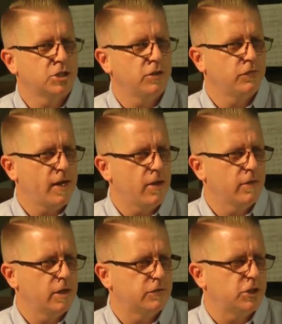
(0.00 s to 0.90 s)
she found
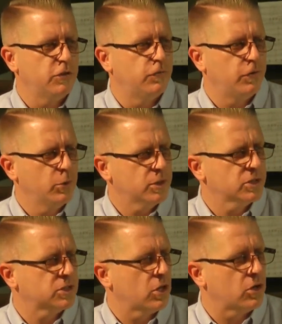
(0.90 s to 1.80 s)
that if she
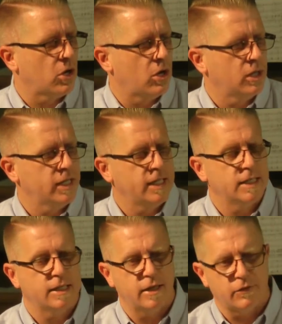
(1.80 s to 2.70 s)
focused on all He
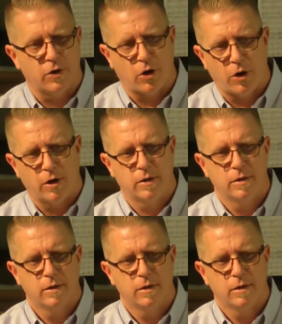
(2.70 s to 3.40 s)
had given her,